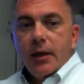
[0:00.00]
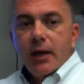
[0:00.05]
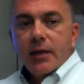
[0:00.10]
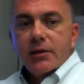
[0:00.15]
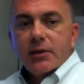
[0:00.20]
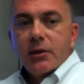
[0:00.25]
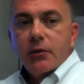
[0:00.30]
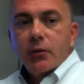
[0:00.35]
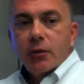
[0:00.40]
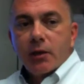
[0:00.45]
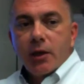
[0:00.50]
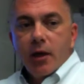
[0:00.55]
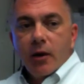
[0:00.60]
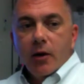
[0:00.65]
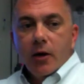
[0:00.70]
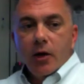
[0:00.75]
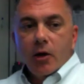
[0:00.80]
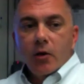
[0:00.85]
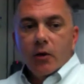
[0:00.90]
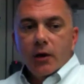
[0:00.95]
I see with
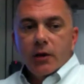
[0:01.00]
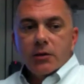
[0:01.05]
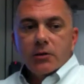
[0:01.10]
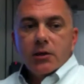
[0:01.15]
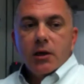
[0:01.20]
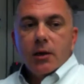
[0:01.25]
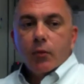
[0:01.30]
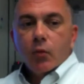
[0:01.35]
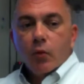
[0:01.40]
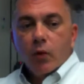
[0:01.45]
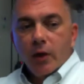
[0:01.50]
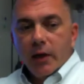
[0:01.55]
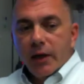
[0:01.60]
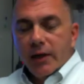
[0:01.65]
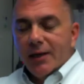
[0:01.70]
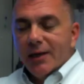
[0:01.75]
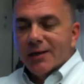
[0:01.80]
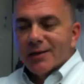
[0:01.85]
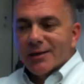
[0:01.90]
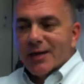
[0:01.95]
Kerio is number one,
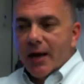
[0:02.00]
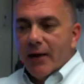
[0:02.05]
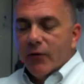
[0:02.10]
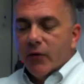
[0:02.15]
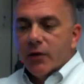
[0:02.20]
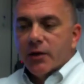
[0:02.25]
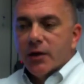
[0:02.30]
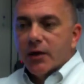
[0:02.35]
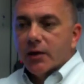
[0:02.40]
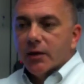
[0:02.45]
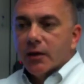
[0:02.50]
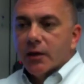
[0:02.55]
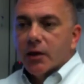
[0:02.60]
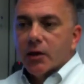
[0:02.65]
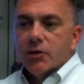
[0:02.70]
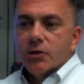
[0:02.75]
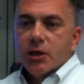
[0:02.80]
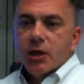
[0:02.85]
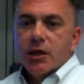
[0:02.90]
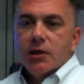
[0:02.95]
it does everything that
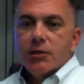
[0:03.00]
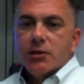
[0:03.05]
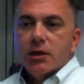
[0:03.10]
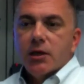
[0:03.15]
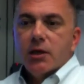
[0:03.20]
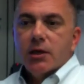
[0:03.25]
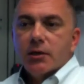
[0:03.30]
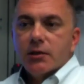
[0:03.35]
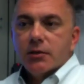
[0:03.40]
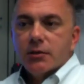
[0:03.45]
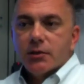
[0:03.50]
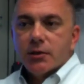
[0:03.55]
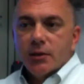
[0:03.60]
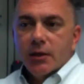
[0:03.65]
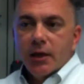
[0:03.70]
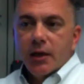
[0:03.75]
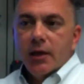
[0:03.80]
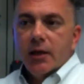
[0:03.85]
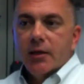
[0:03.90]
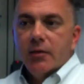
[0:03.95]
Exchange does.
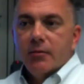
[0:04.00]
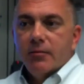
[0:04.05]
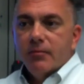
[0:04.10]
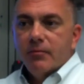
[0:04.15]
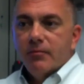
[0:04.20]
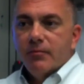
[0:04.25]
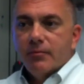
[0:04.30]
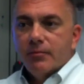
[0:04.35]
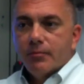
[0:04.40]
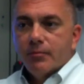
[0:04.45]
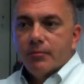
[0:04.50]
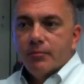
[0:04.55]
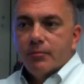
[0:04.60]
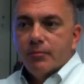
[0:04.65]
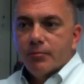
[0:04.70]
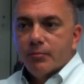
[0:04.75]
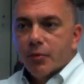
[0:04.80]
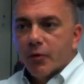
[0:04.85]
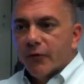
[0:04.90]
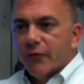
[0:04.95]
It
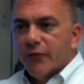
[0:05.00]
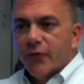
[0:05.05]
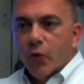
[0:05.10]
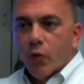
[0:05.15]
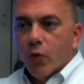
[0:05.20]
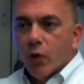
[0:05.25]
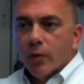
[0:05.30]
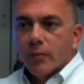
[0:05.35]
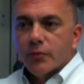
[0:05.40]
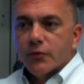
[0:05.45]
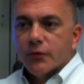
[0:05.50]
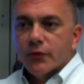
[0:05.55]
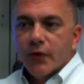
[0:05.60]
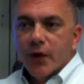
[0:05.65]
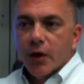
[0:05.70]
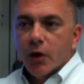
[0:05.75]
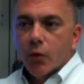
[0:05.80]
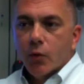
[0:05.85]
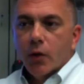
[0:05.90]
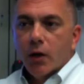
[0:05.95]
performs
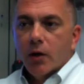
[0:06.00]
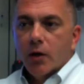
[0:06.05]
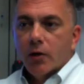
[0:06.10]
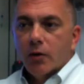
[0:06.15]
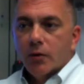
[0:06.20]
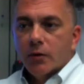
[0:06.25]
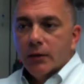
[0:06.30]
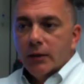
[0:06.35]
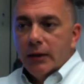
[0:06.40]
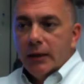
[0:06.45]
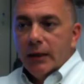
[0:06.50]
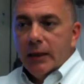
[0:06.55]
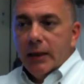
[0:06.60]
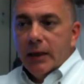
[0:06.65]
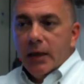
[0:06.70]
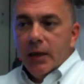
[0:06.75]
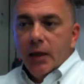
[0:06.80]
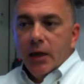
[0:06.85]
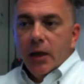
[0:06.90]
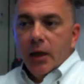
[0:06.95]
very well.
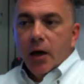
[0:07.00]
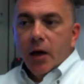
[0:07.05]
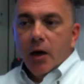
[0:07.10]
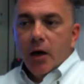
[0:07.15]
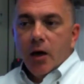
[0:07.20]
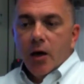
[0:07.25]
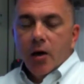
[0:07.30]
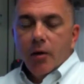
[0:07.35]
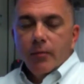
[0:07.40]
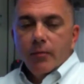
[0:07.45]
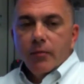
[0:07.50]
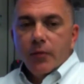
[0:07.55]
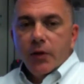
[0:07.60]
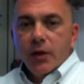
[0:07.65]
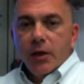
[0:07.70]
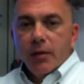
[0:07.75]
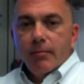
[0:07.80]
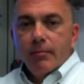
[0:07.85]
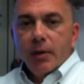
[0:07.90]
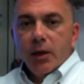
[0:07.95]
Um,
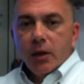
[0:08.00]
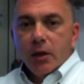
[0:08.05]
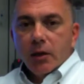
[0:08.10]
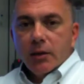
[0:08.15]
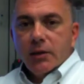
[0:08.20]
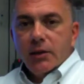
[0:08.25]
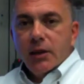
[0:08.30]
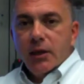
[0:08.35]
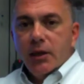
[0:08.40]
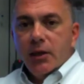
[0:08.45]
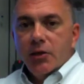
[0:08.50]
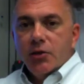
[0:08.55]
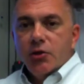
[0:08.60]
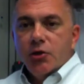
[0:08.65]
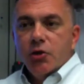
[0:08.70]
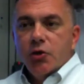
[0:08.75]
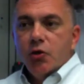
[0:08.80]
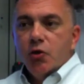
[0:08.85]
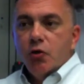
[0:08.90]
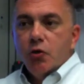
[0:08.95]
the ability
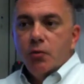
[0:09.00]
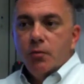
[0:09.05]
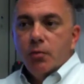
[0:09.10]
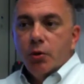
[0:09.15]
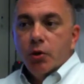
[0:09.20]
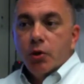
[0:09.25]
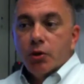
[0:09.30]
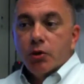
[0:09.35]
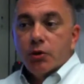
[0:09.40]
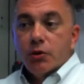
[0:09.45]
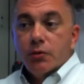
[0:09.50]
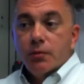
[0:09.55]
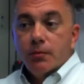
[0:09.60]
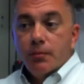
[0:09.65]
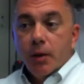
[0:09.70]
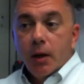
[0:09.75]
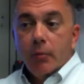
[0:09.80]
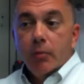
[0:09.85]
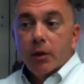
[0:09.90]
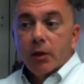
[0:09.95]
to push
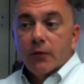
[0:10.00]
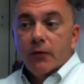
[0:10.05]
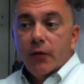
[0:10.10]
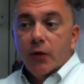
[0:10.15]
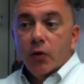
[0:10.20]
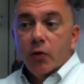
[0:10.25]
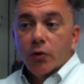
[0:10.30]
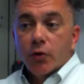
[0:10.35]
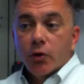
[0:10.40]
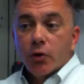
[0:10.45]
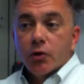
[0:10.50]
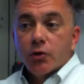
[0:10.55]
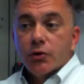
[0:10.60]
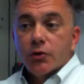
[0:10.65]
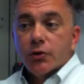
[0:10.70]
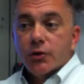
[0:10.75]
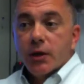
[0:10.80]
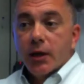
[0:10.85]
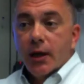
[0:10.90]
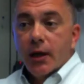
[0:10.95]
public
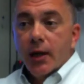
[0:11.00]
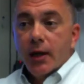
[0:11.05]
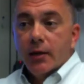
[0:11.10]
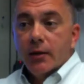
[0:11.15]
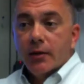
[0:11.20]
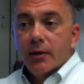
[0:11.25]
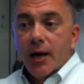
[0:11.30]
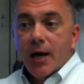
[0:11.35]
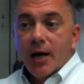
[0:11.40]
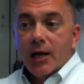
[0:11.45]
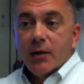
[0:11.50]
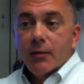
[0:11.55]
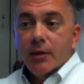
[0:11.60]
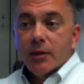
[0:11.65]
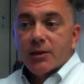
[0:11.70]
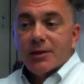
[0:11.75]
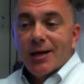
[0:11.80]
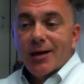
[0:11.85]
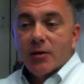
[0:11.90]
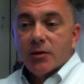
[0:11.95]
folders and
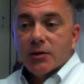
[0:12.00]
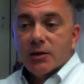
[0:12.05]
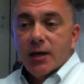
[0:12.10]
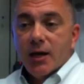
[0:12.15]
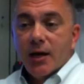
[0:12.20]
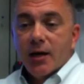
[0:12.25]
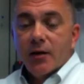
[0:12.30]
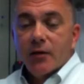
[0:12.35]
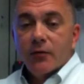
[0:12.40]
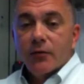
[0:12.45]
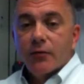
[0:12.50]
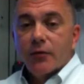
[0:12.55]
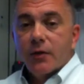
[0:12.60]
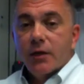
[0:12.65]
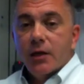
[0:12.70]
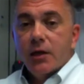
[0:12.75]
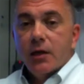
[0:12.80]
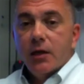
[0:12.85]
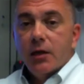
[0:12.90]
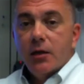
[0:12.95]
documents outside of
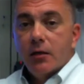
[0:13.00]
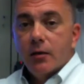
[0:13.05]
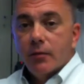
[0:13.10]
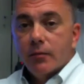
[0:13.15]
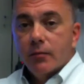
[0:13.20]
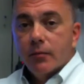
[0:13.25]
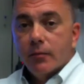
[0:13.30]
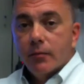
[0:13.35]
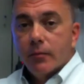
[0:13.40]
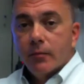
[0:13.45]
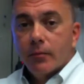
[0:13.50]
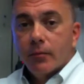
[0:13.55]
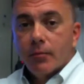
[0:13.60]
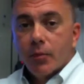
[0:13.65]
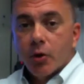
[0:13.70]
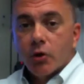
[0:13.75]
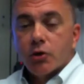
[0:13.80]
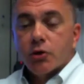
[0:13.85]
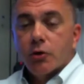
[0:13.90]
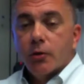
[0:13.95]
the
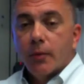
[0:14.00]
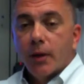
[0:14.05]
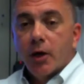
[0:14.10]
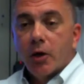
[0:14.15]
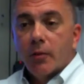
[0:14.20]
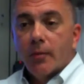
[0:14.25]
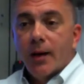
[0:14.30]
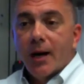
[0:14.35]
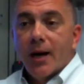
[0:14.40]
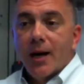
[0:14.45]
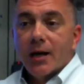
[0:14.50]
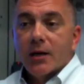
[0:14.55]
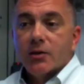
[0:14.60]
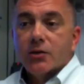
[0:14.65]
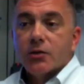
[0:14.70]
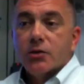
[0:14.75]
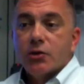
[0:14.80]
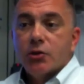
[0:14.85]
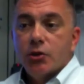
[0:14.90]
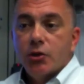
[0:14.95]
personal
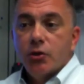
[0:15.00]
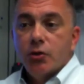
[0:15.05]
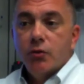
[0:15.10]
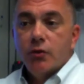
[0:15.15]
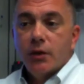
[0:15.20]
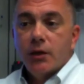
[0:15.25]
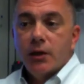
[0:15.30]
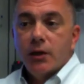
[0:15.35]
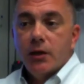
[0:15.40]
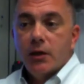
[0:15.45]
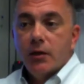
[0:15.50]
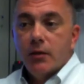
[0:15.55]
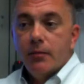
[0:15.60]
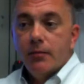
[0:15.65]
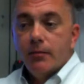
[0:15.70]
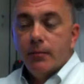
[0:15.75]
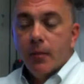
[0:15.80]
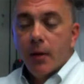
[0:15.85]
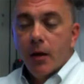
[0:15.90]
mailbox to the